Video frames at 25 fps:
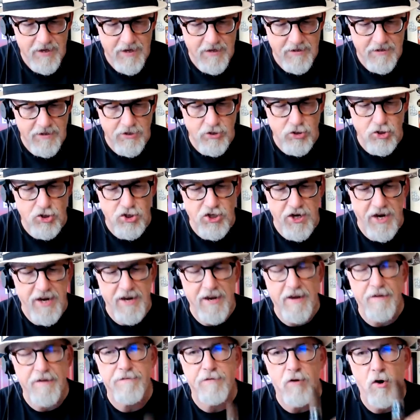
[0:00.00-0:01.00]

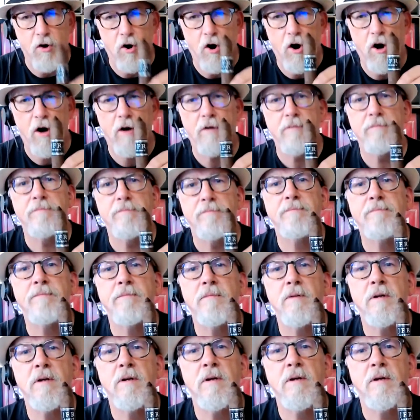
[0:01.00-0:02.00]
JFR,
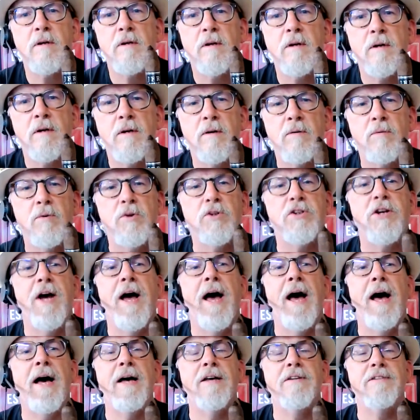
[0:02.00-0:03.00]
which
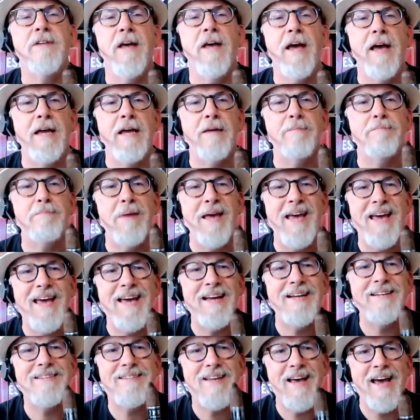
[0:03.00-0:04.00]
has a
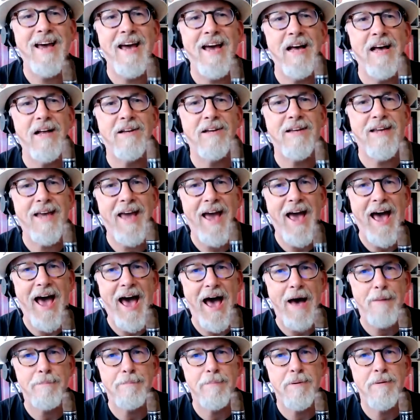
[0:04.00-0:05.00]
pigtail
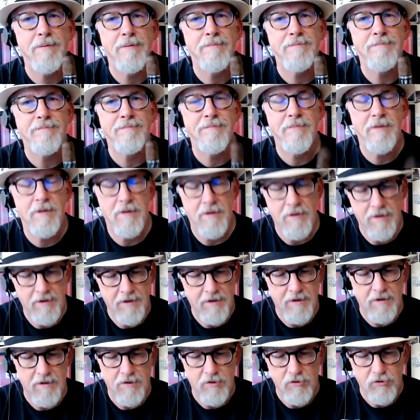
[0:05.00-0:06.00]
cap.
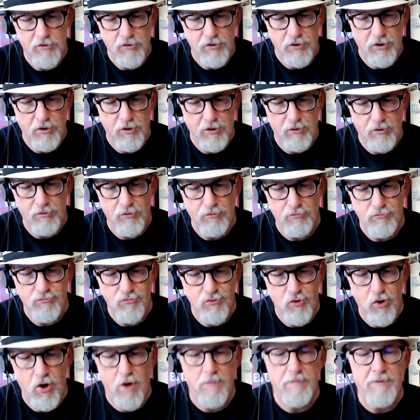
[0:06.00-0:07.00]
So
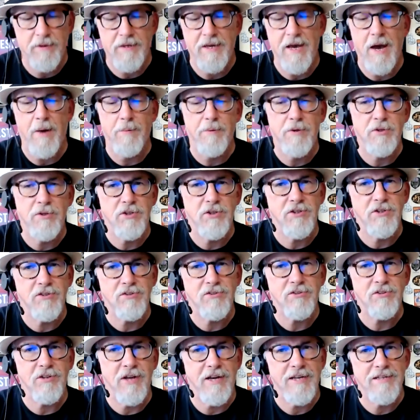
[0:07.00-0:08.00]
normally I would
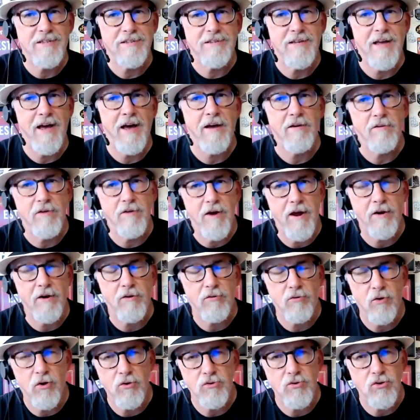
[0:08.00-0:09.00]
just slice that right
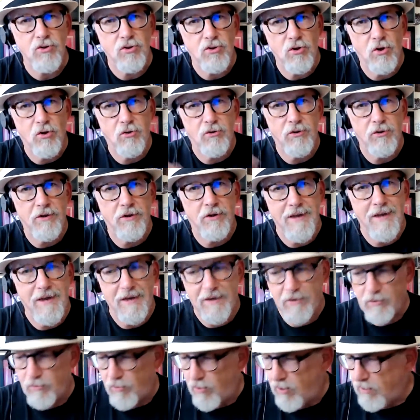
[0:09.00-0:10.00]
across the shoulder,
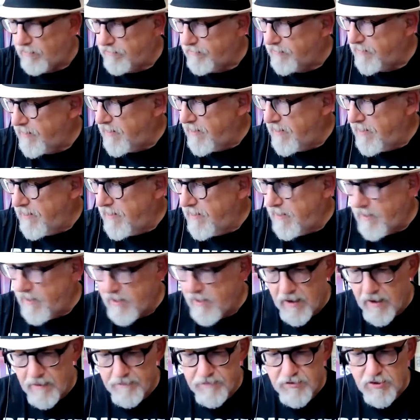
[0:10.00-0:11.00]
take it off.
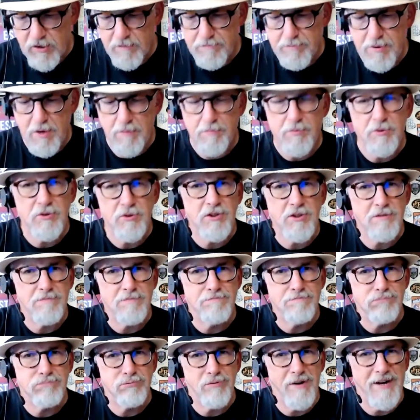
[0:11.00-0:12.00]
Some people just
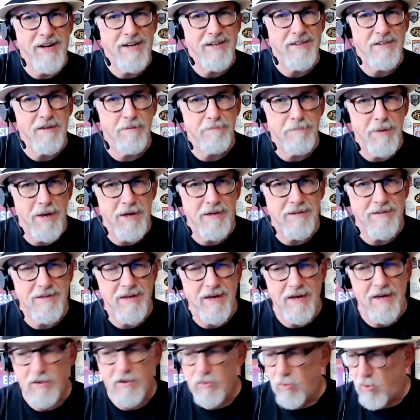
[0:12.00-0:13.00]
break the
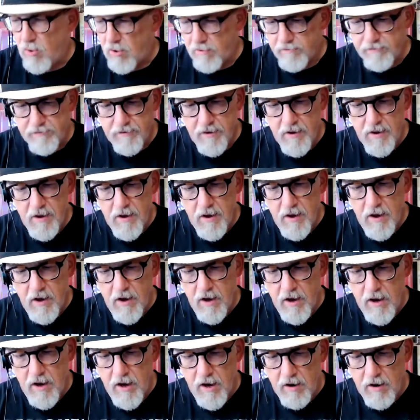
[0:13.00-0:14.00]
pigtail off.
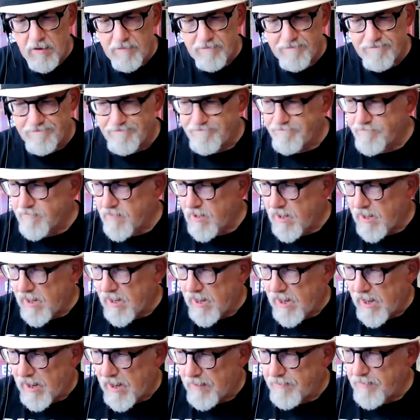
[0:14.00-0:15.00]
I'm
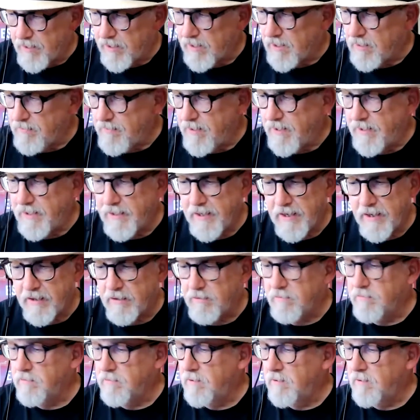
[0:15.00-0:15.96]
going to come in here.